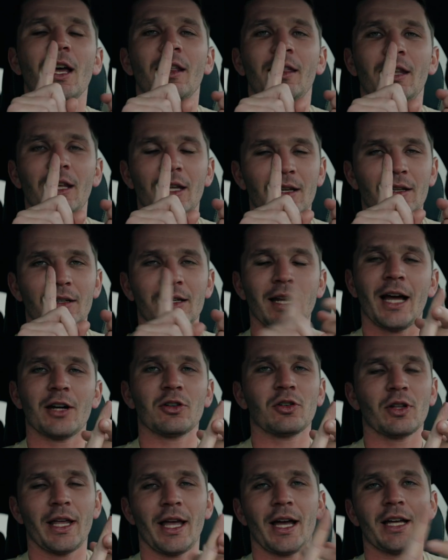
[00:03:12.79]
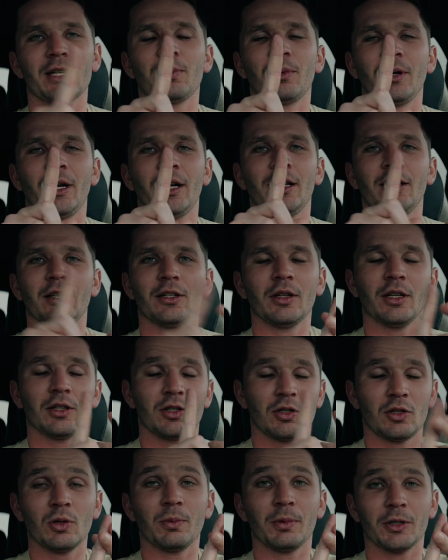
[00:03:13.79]
the naturally aspirated, the
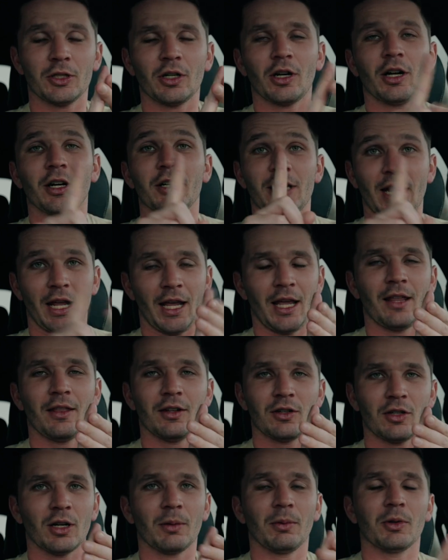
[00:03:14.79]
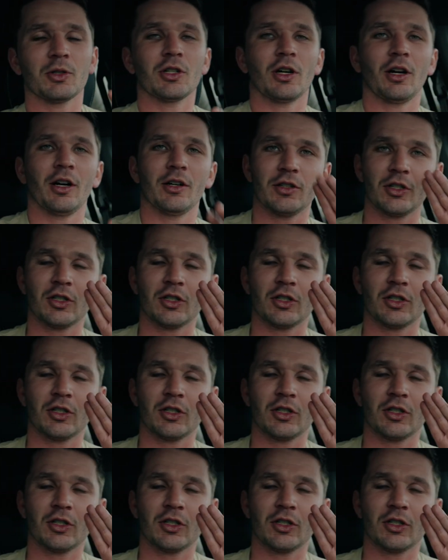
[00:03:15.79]
supercharged, and the turbocharged.